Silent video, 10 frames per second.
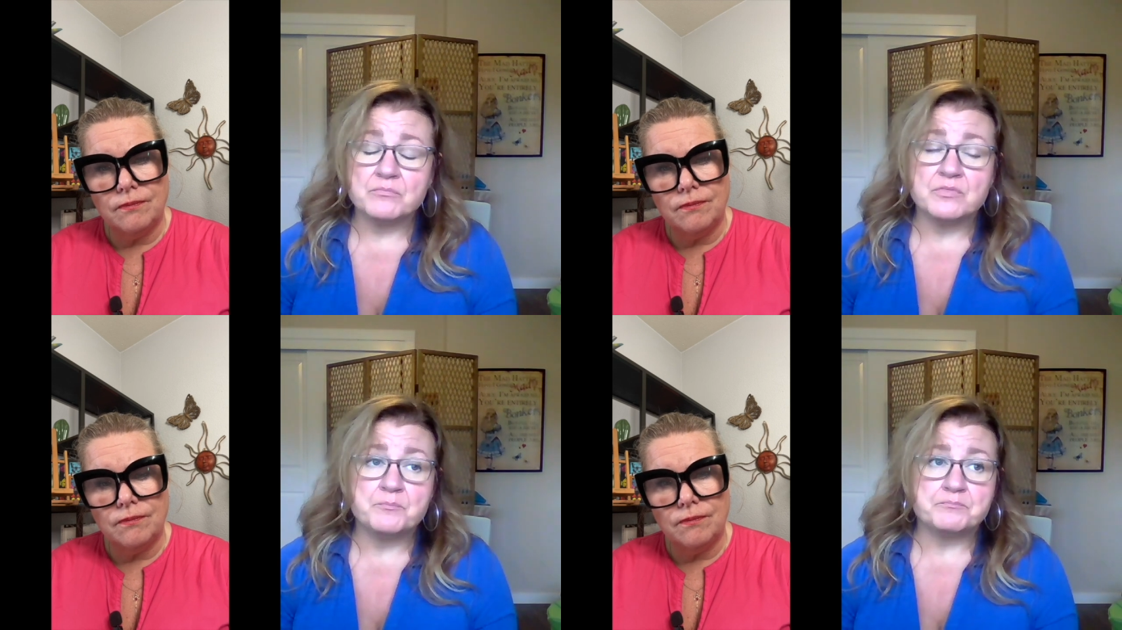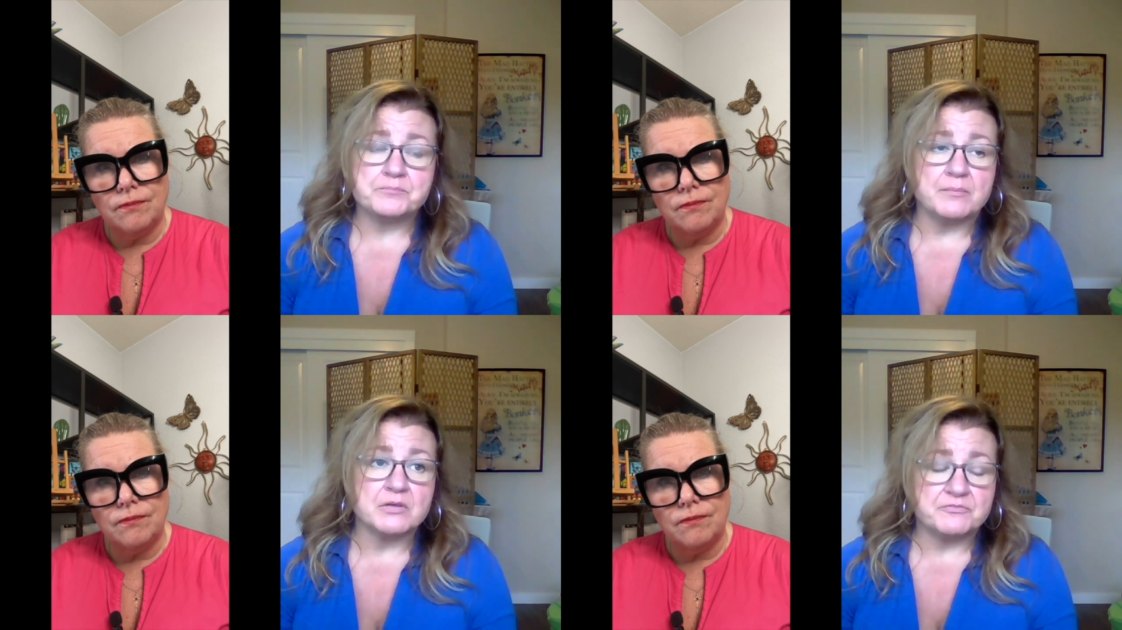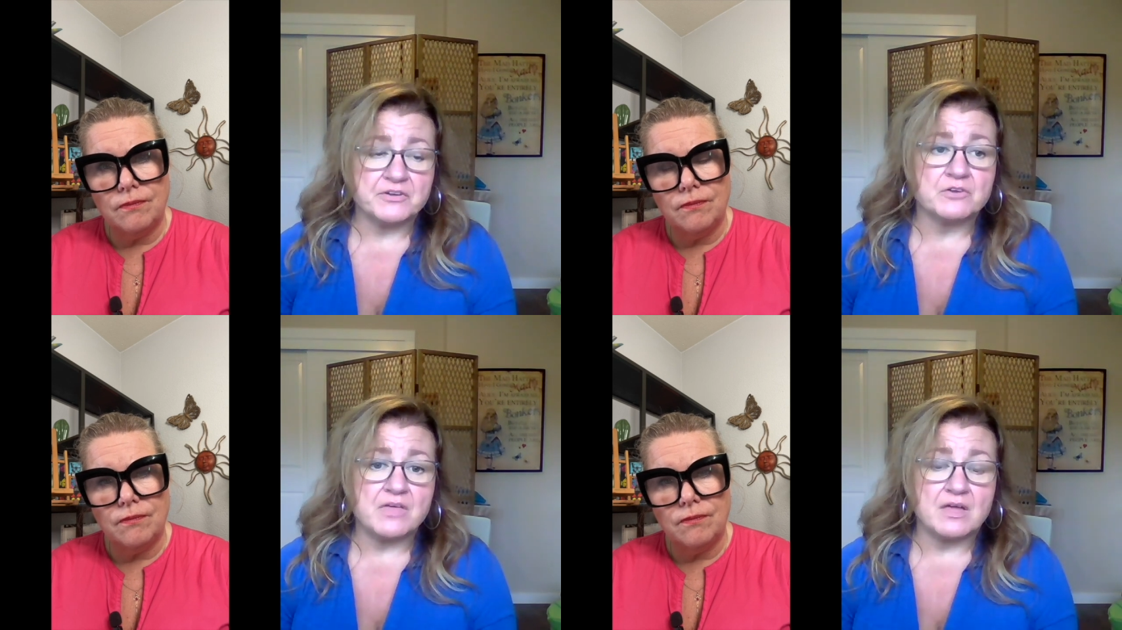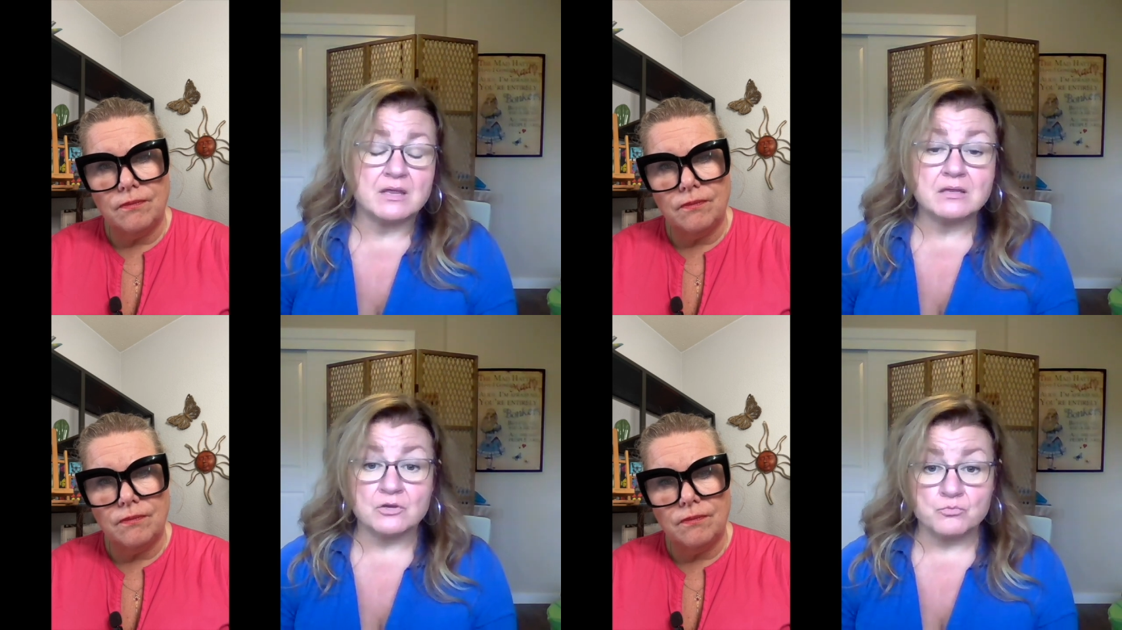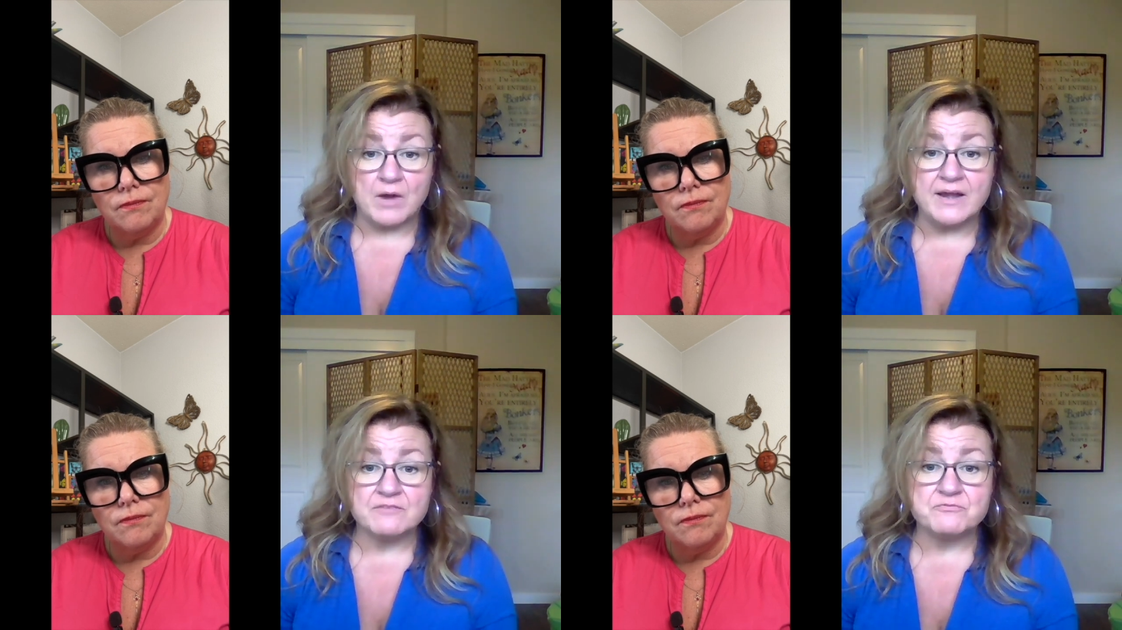Speaker 1: the public figure that you're
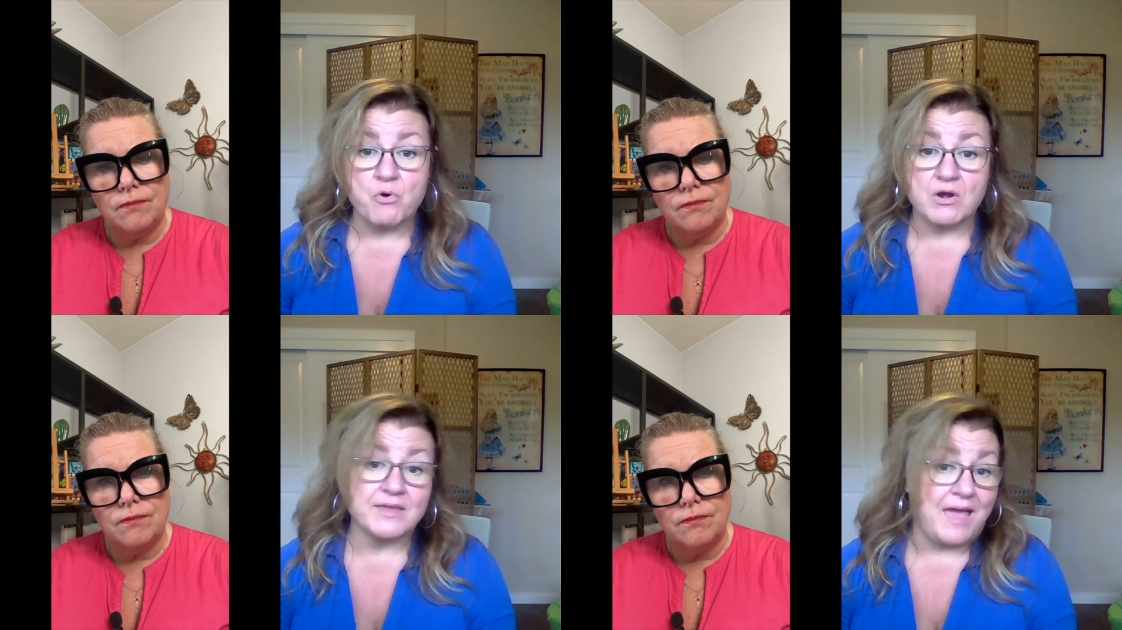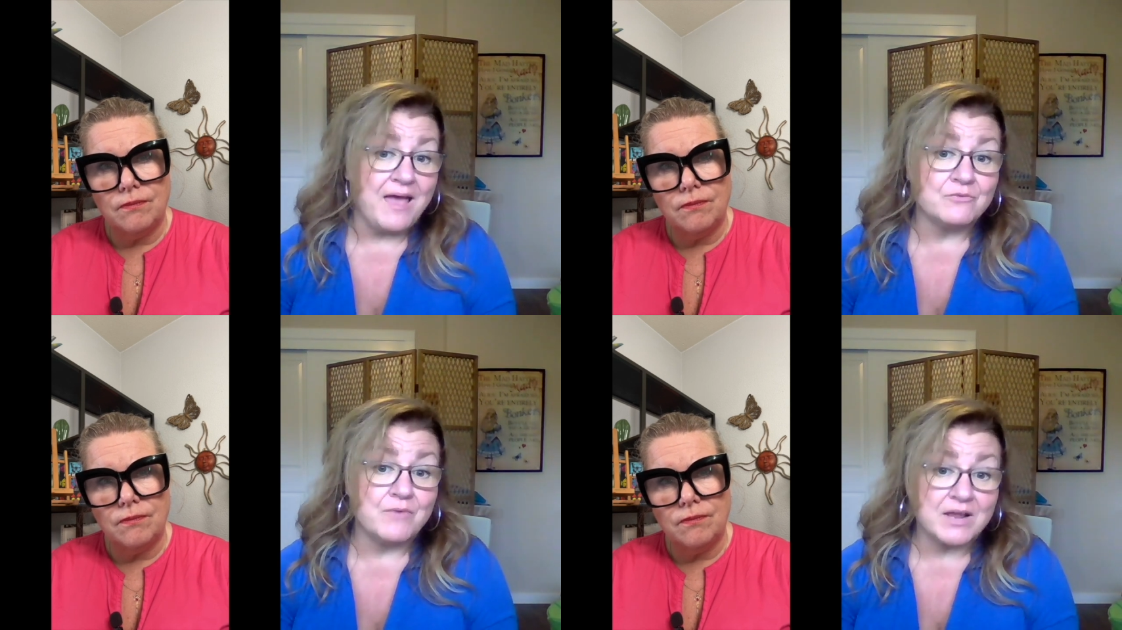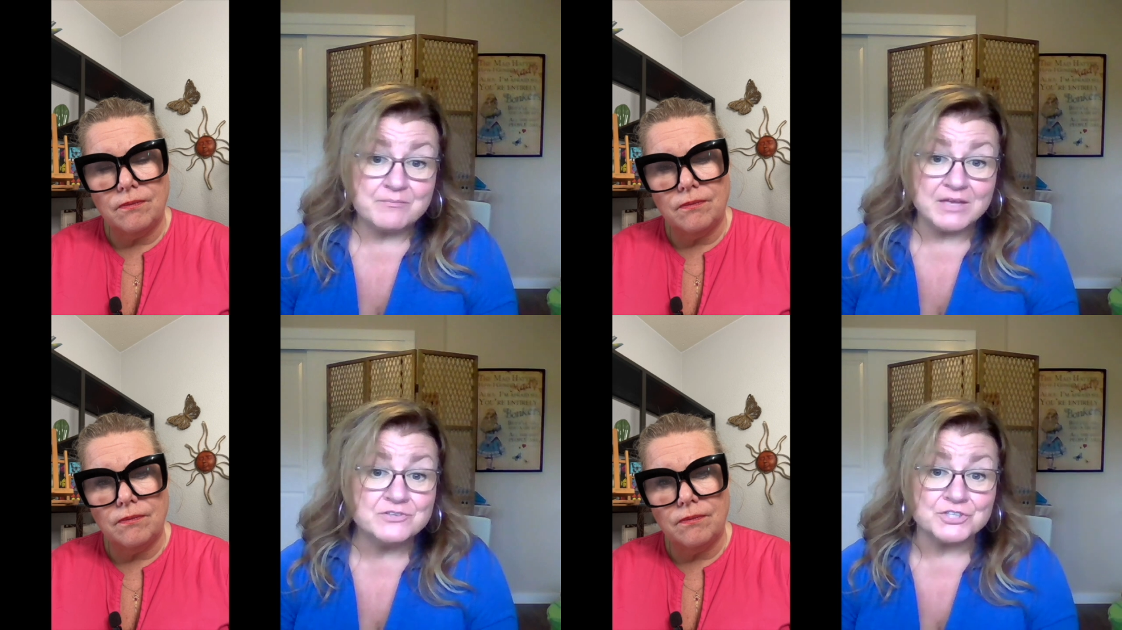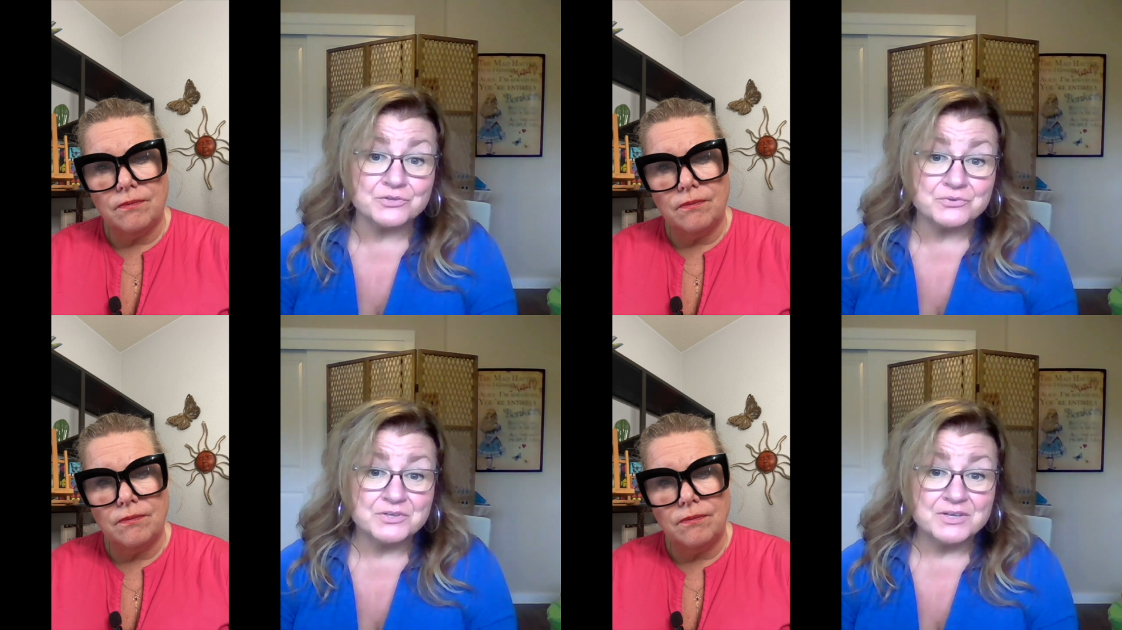writing for can recommend you.